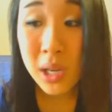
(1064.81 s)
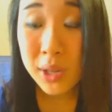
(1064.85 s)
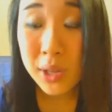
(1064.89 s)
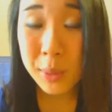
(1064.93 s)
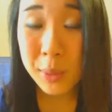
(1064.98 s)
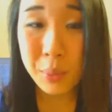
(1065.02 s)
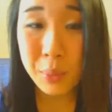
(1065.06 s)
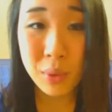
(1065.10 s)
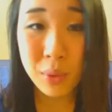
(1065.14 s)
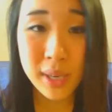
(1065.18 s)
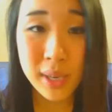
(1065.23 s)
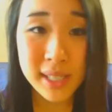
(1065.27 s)
the
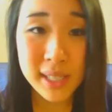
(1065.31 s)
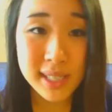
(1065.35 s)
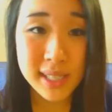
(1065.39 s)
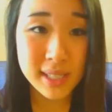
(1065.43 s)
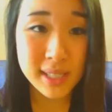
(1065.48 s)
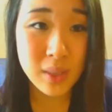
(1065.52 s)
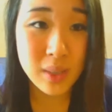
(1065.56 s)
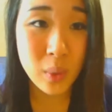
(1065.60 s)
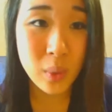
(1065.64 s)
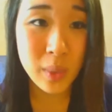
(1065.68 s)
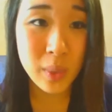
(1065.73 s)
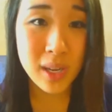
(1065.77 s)

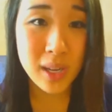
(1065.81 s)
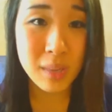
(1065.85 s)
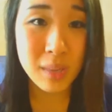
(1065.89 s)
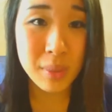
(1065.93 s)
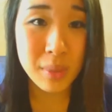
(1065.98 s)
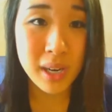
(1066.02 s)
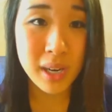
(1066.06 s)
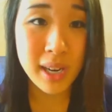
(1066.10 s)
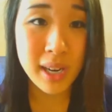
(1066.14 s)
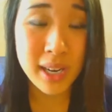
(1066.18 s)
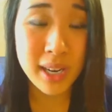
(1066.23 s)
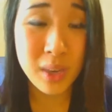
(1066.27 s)
prices going up
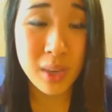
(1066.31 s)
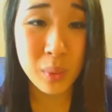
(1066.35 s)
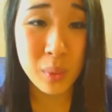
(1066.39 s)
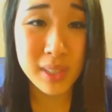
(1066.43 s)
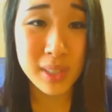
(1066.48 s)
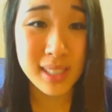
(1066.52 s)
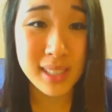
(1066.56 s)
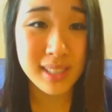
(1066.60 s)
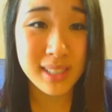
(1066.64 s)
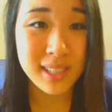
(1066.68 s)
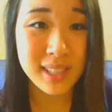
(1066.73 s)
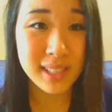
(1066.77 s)
higher?
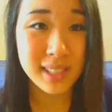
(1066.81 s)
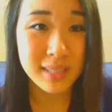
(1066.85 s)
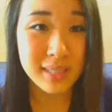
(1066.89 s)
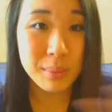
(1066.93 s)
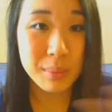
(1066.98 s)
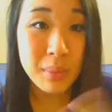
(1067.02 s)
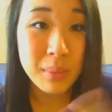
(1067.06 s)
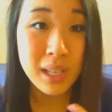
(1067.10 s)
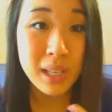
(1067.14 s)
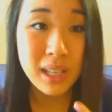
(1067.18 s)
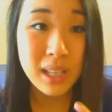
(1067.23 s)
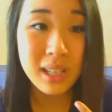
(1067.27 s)
Was it just
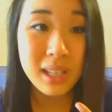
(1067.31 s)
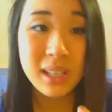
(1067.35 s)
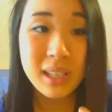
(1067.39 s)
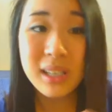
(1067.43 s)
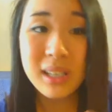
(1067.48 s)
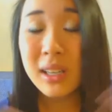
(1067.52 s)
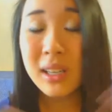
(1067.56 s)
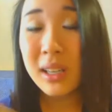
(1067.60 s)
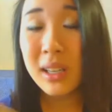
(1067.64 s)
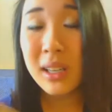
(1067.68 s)
me?